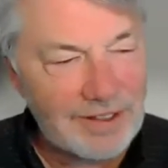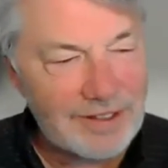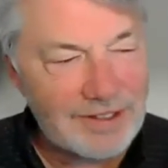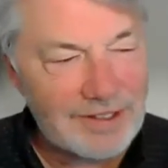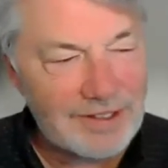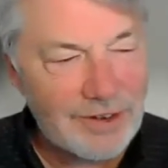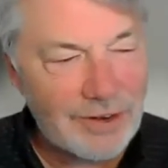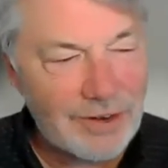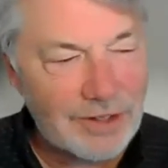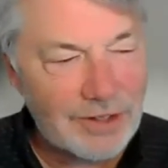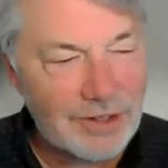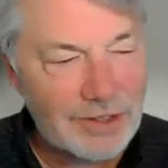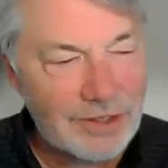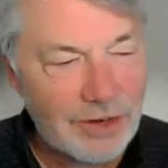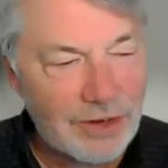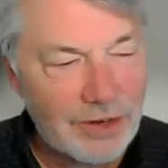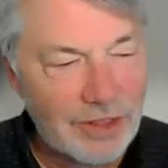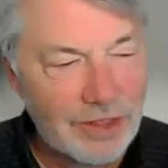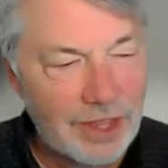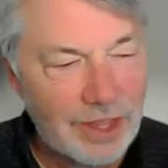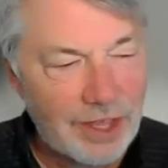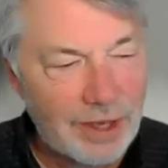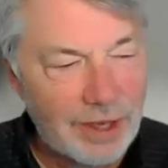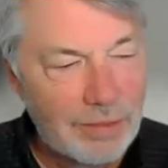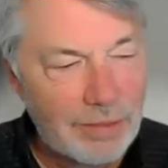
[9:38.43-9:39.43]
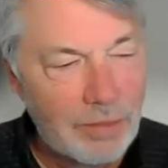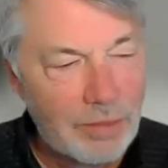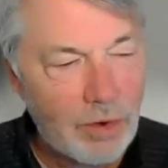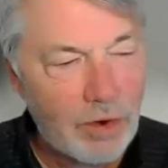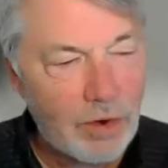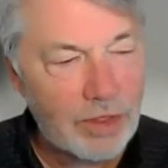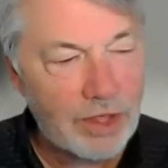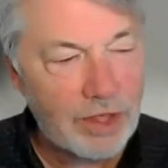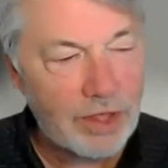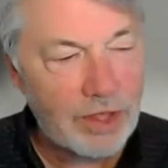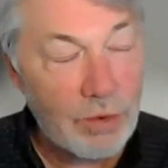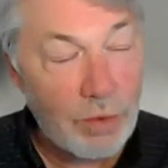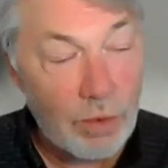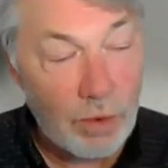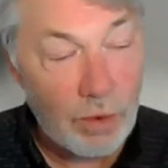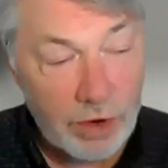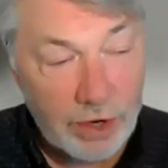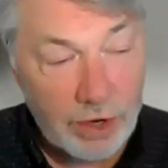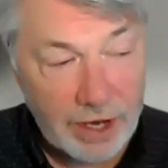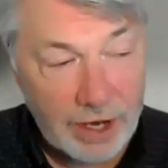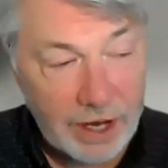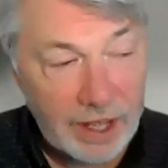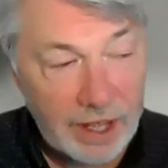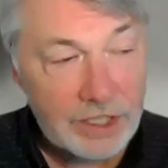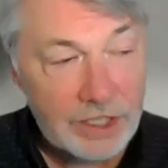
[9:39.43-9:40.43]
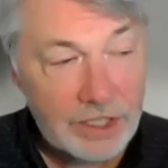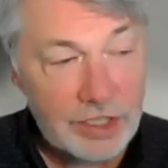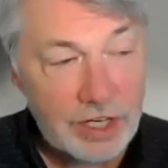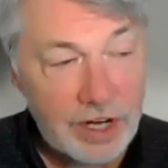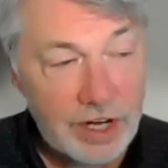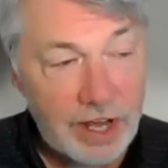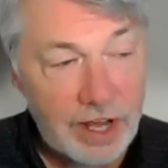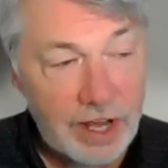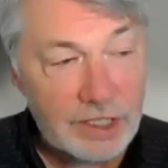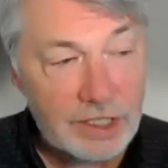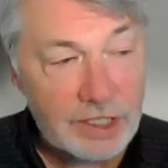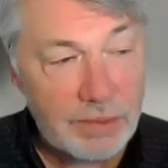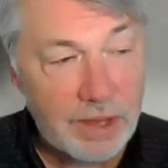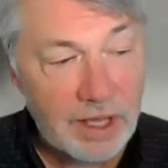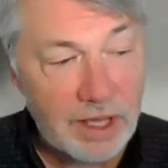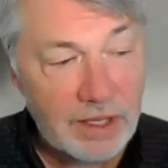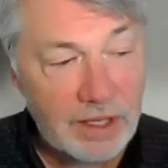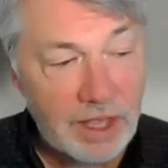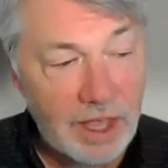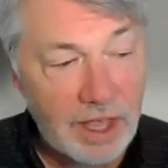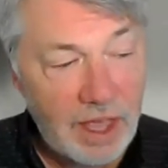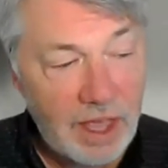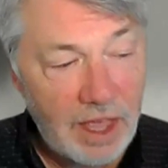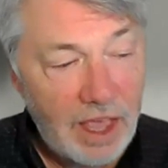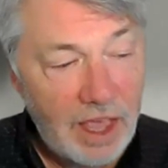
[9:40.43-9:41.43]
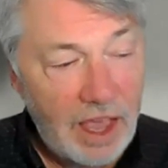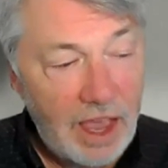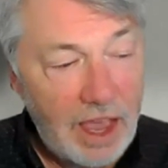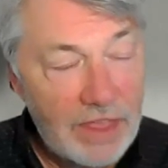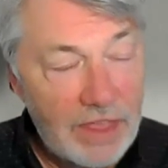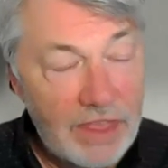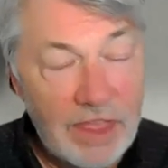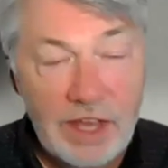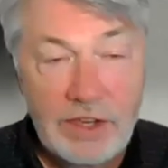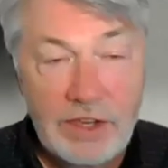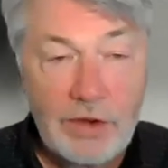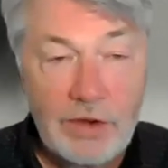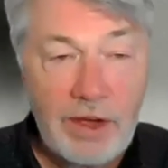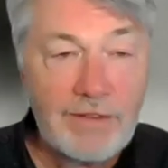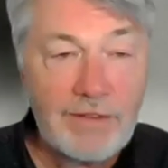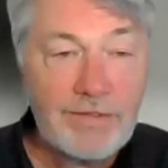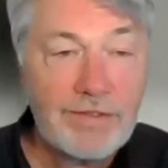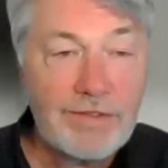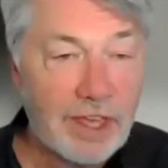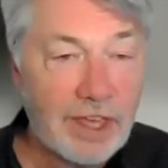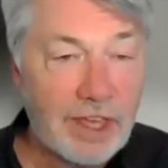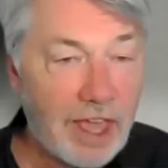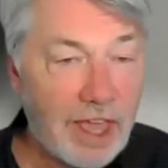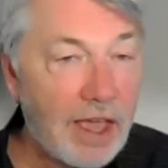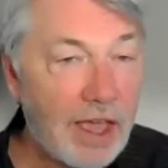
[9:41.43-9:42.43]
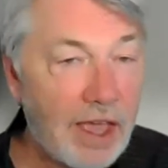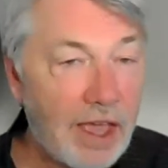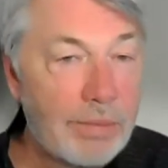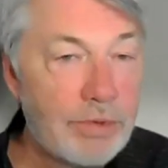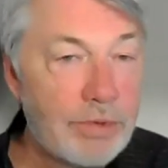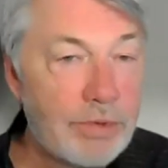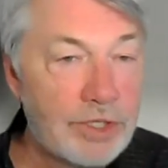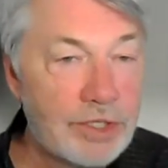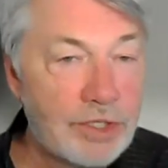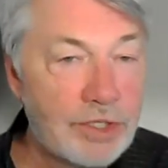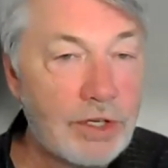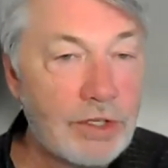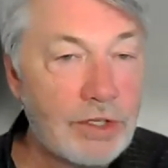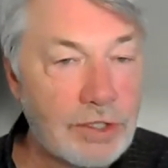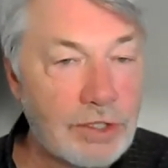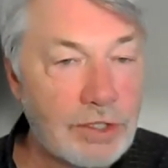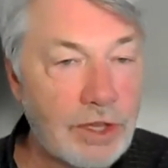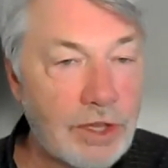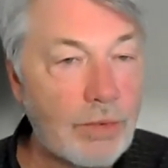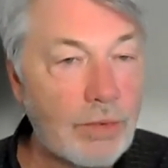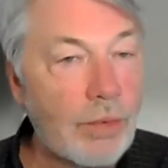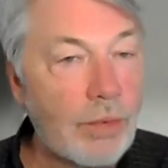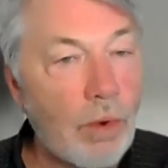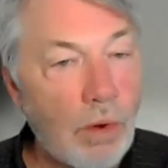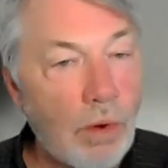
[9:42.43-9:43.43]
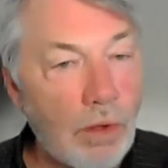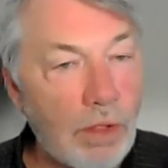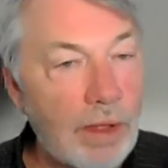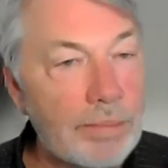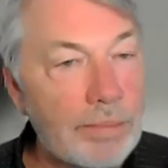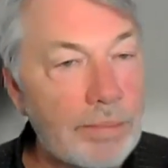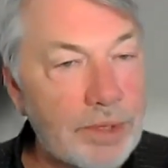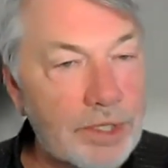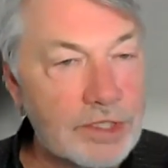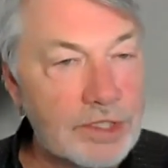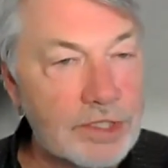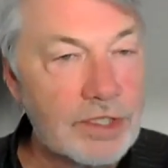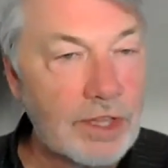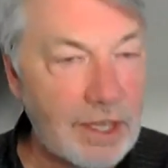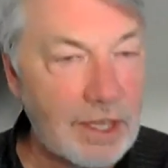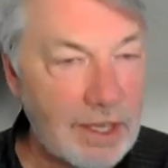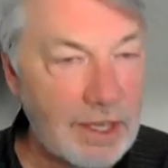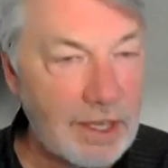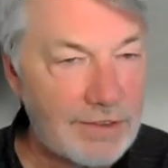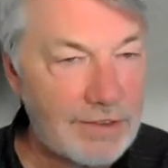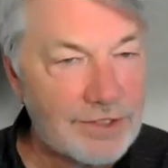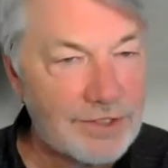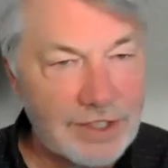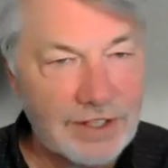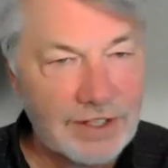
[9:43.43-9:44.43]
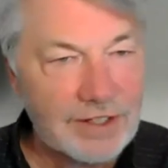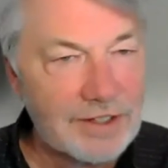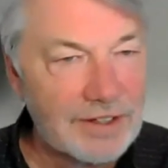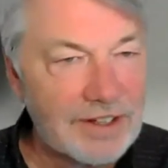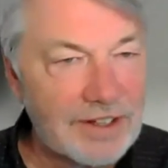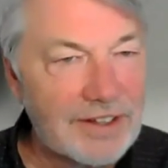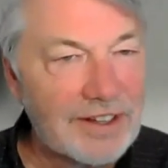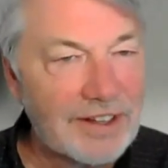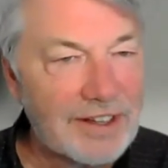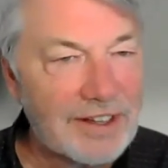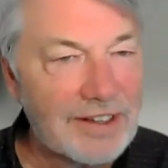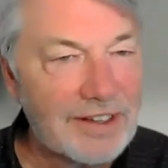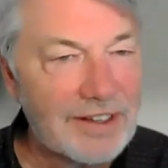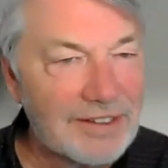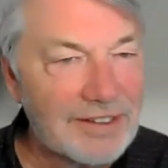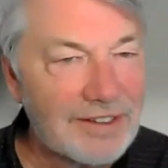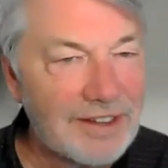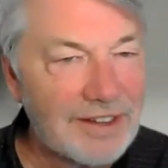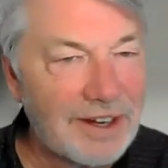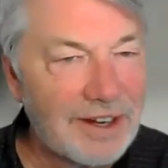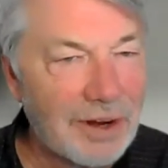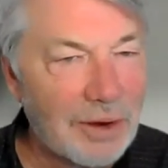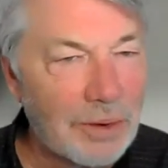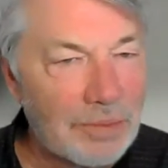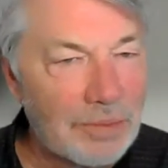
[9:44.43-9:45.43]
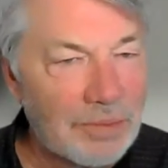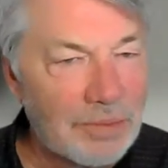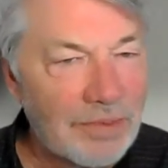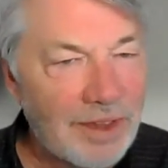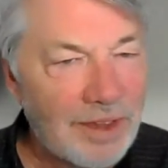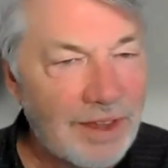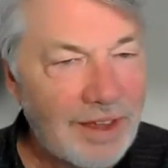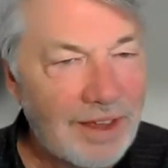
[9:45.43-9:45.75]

sort of sort of thing more the coordination aspect and then you have the camp which is the roll up the sleeves and you know